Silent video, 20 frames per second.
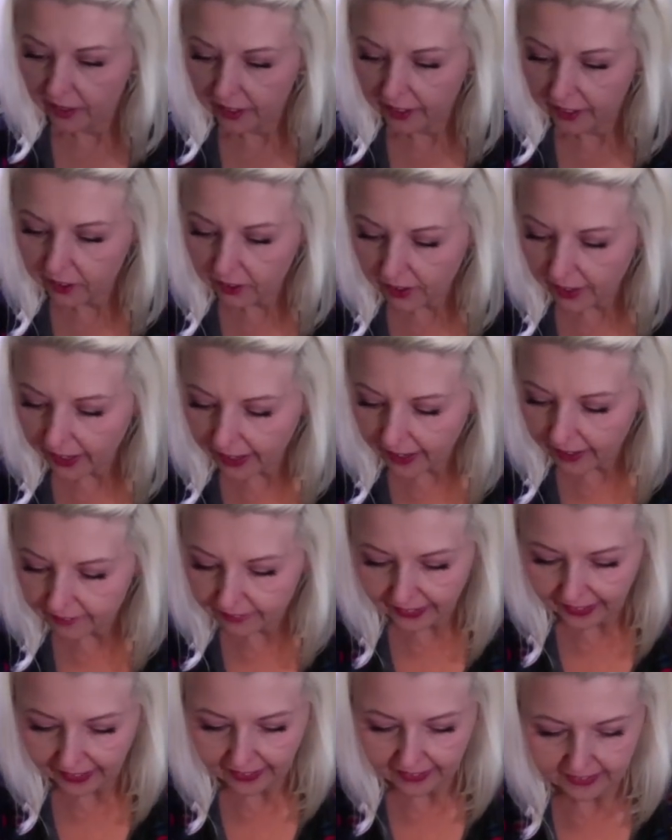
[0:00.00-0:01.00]
here I have
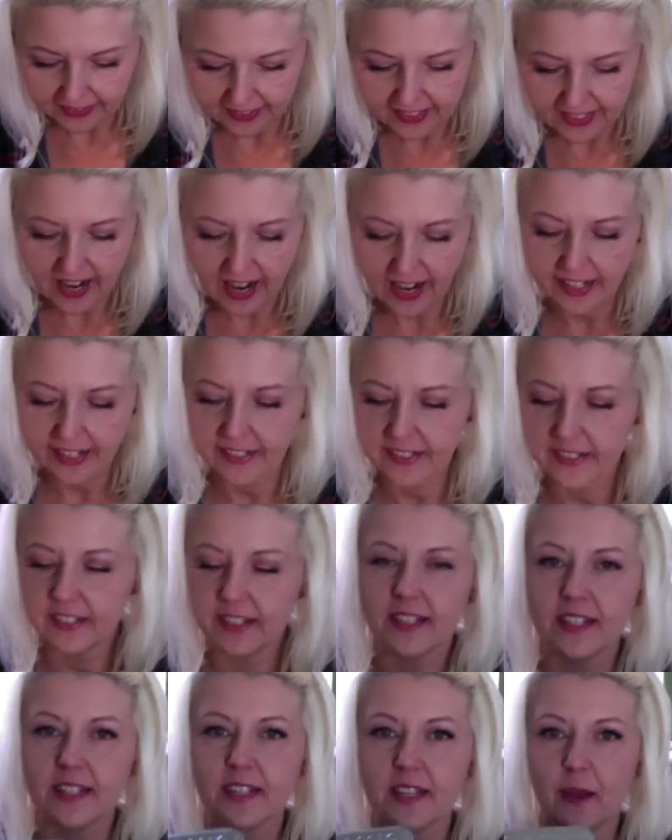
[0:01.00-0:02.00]
like
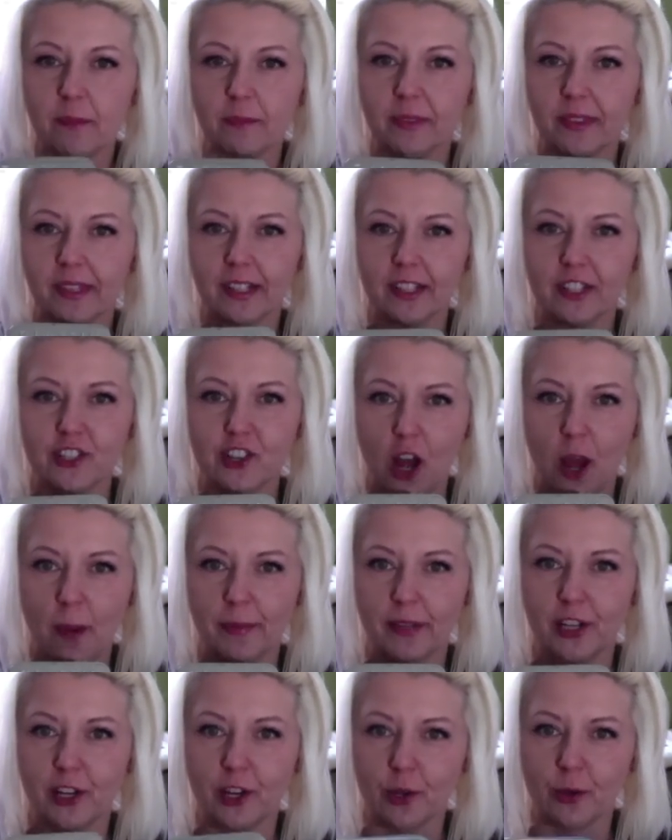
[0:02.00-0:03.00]
90-something
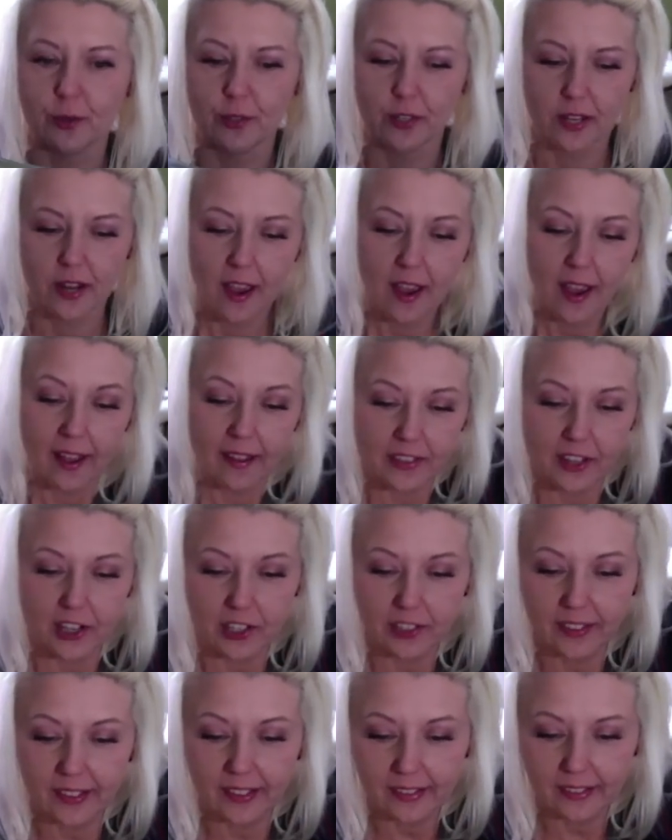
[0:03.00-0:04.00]
dominoes, and
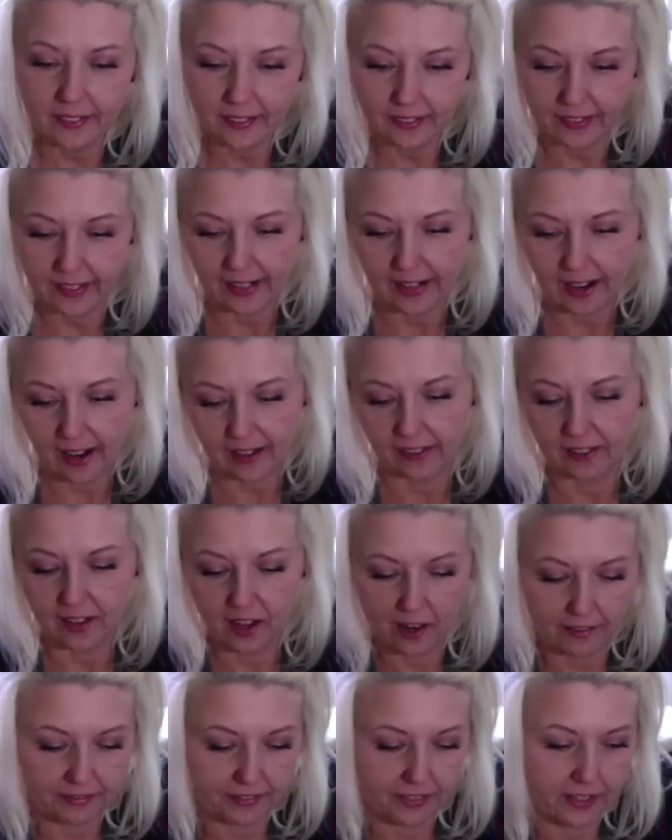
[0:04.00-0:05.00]
they're the, like, I
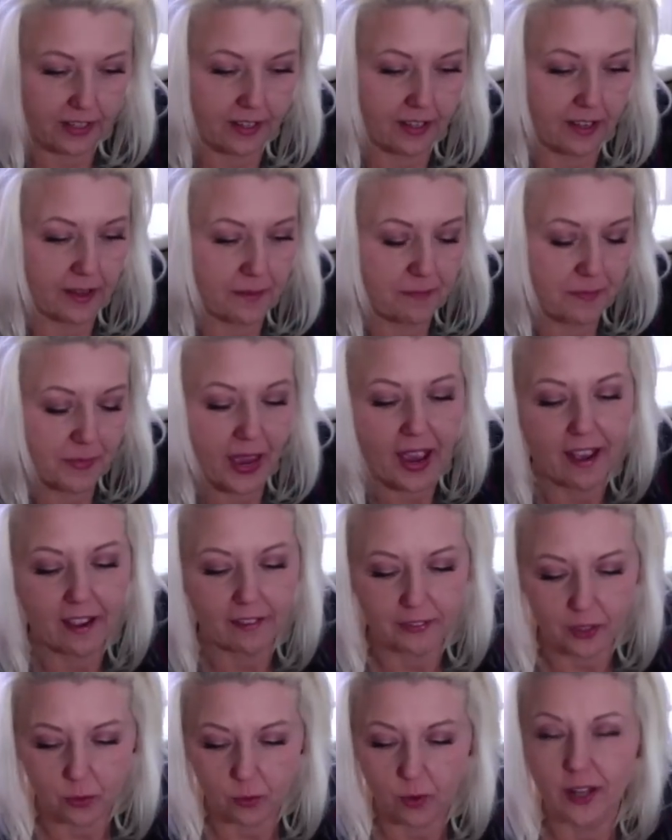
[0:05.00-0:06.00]
love the
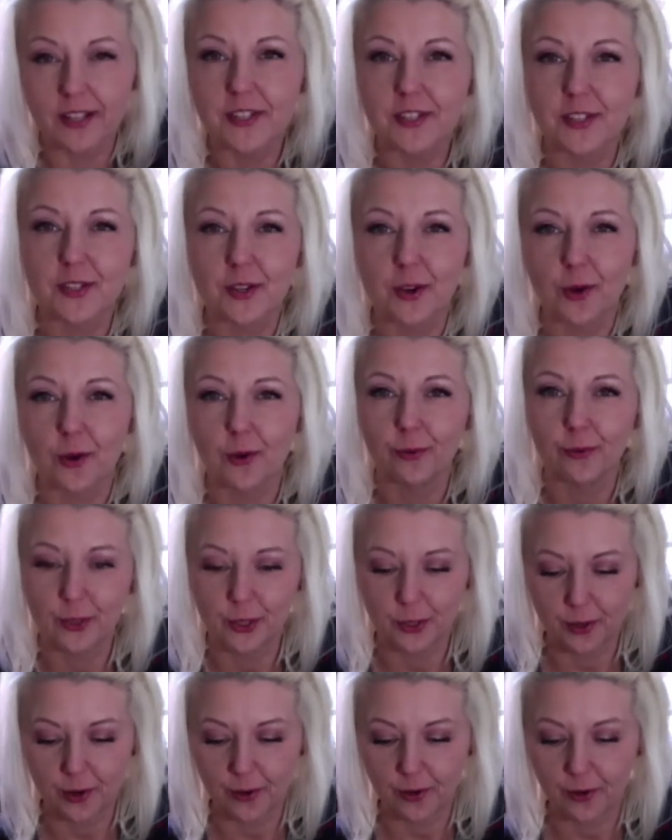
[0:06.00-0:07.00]
heavy ones, so,
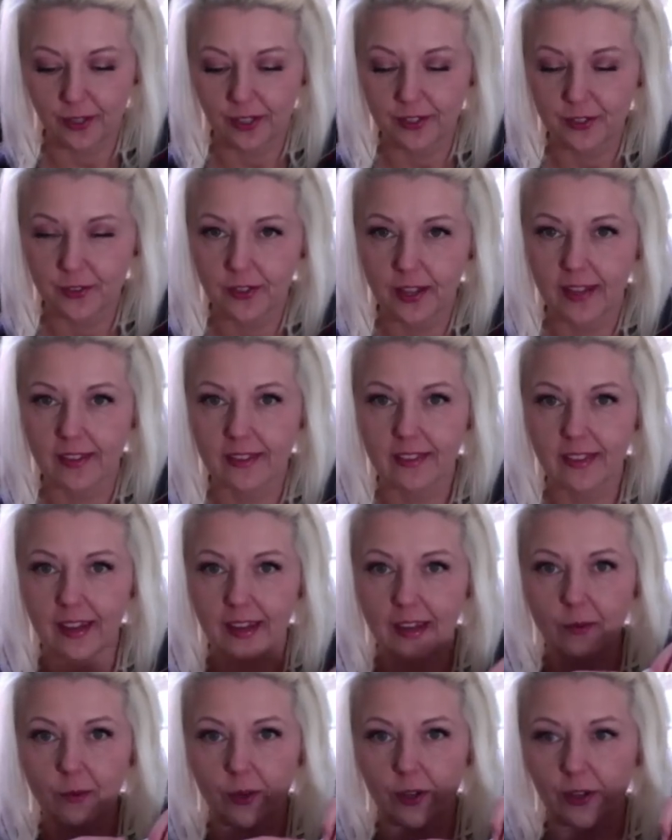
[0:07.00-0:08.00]
you know, you can do that
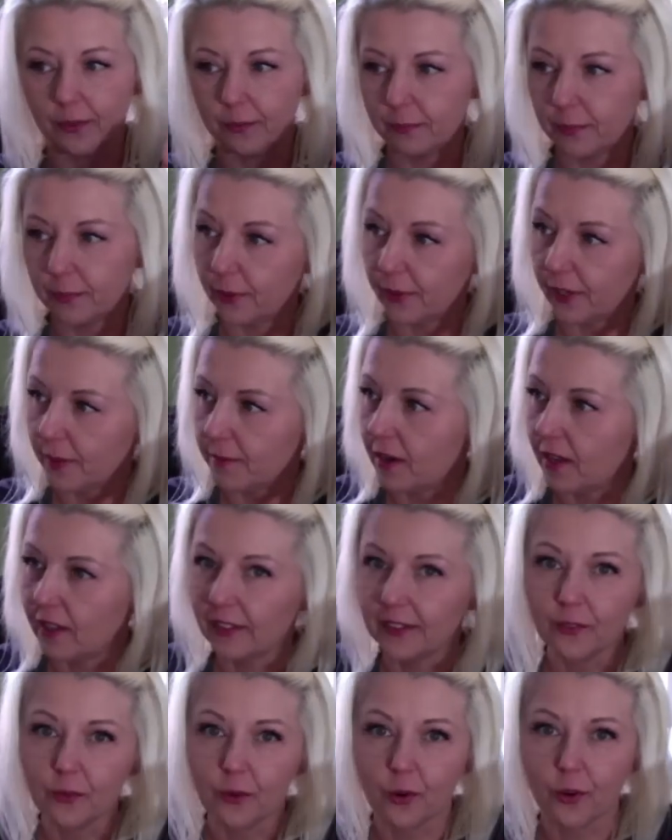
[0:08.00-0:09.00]
thing where you put them all
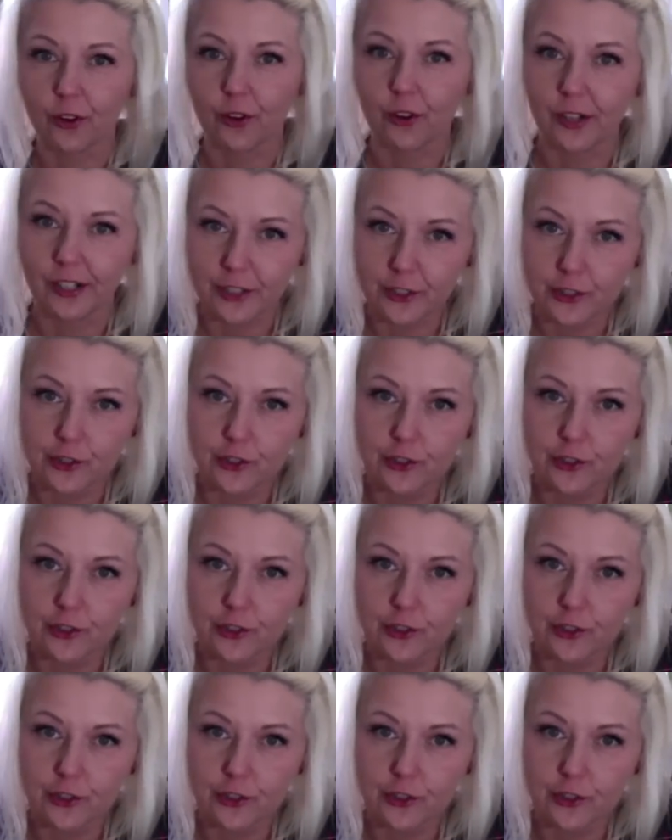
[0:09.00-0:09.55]
in order, and